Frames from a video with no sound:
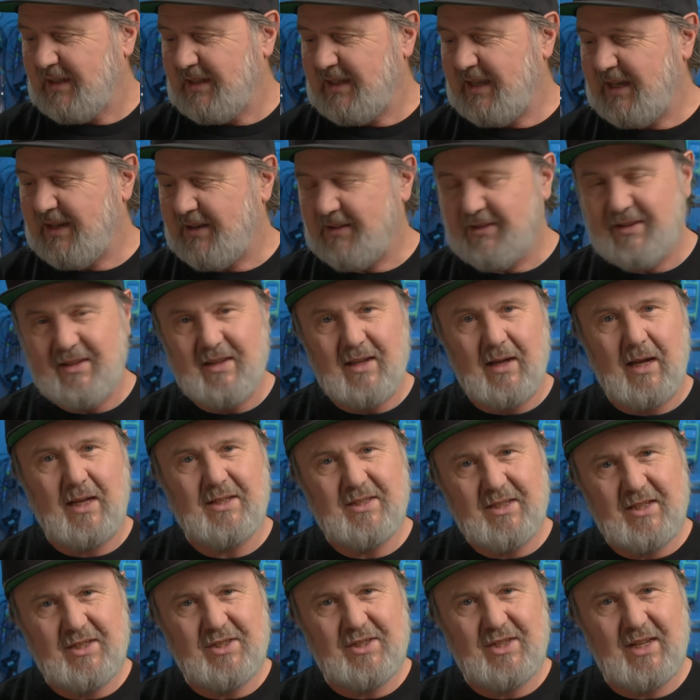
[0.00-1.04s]
Now, I
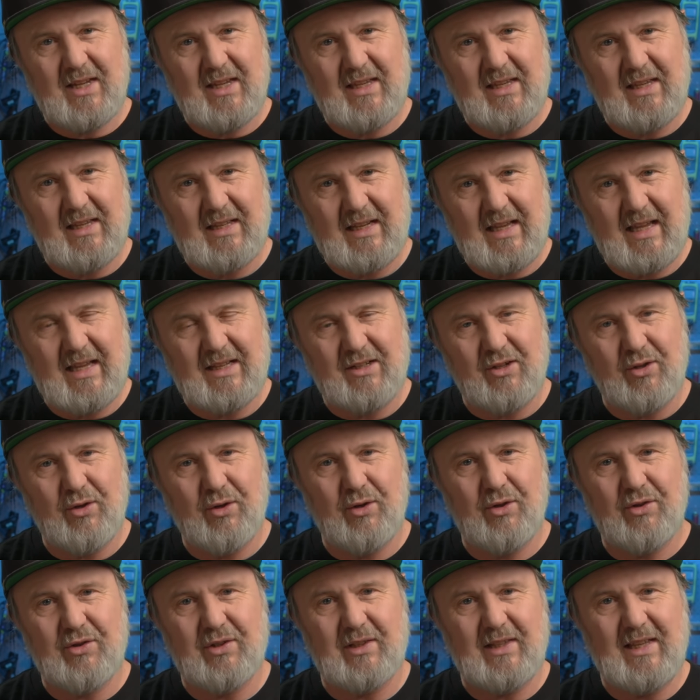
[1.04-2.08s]
did say it had
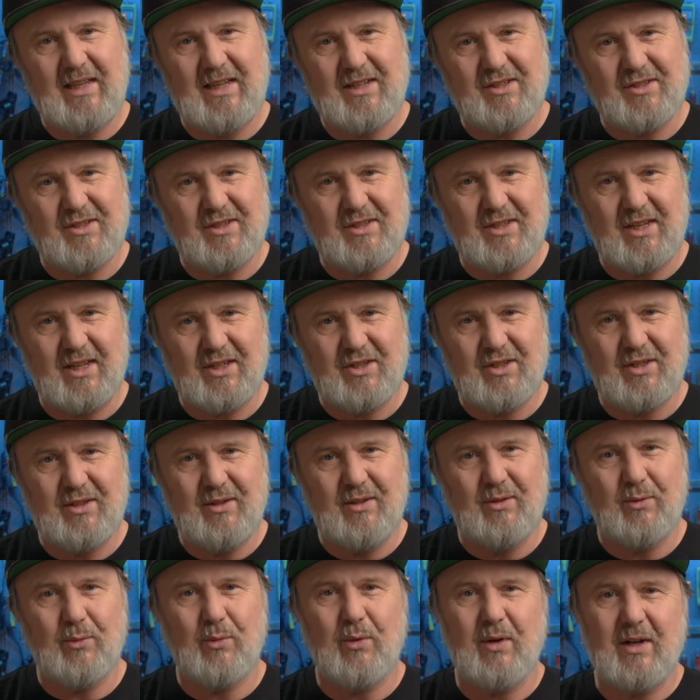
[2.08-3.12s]
earth leakage
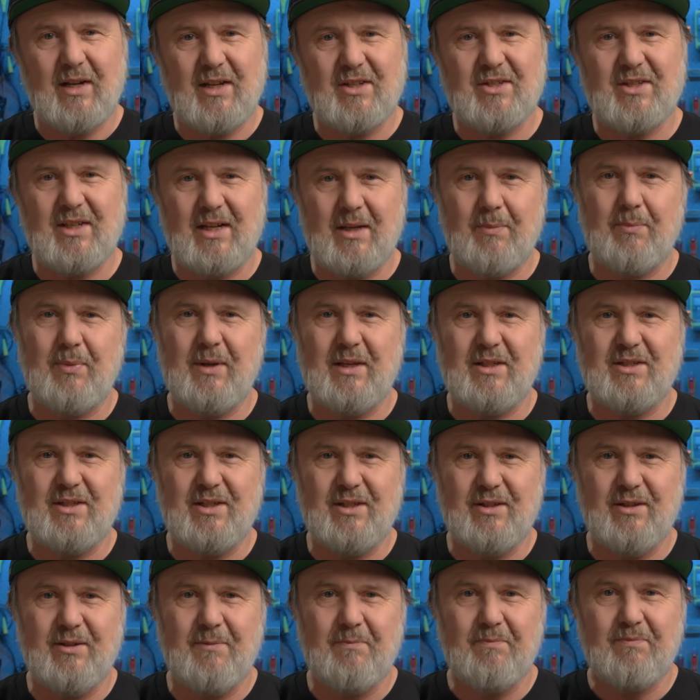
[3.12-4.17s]
detection. Why is that a big
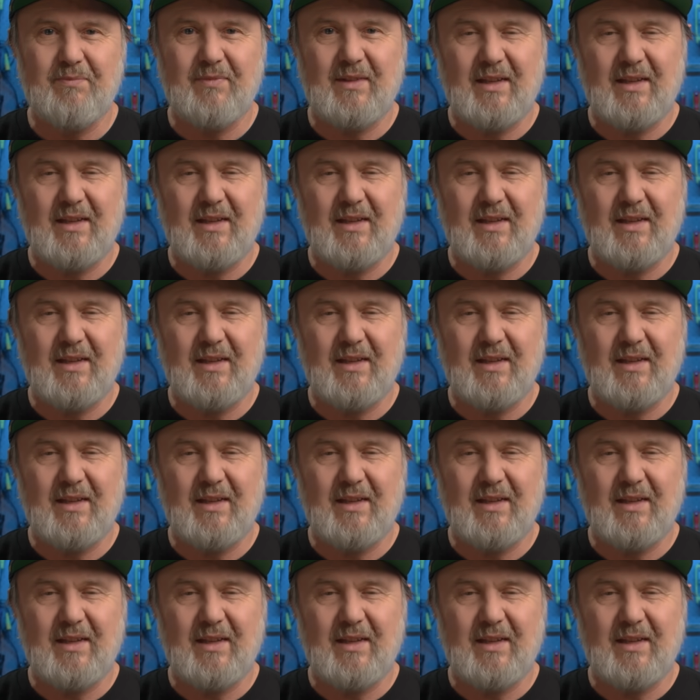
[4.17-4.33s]
deal?